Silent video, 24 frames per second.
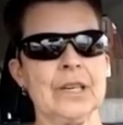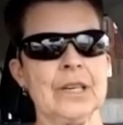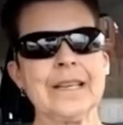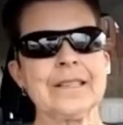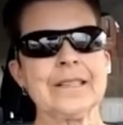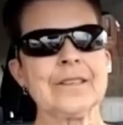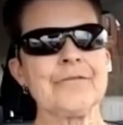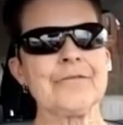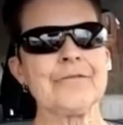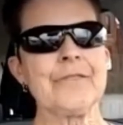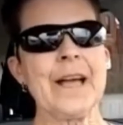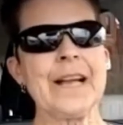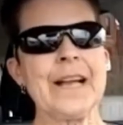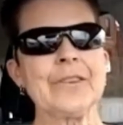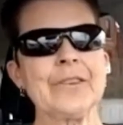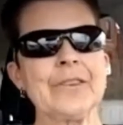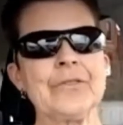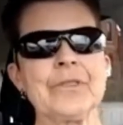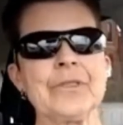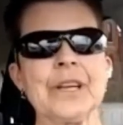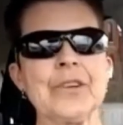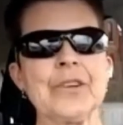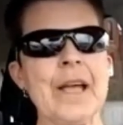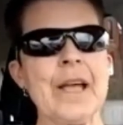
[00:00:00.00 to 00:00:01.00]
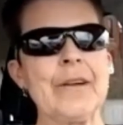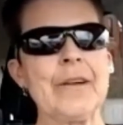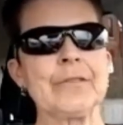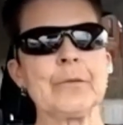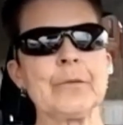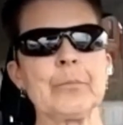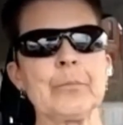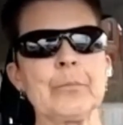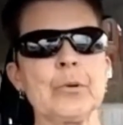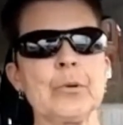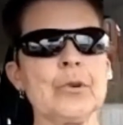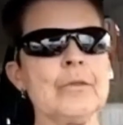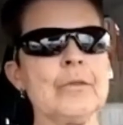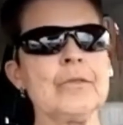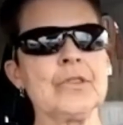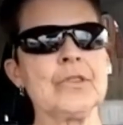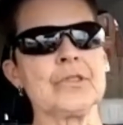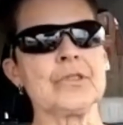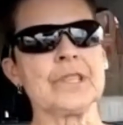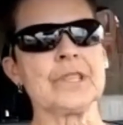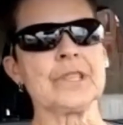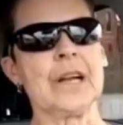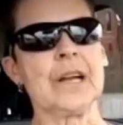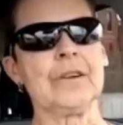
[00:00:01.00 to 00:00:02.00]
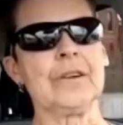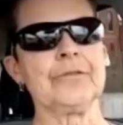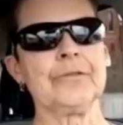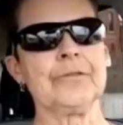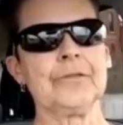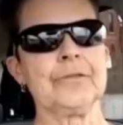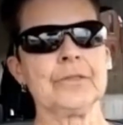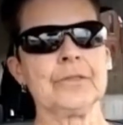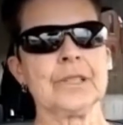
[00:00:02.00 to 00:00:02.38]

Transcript: It's a factor that you have to prove yourself.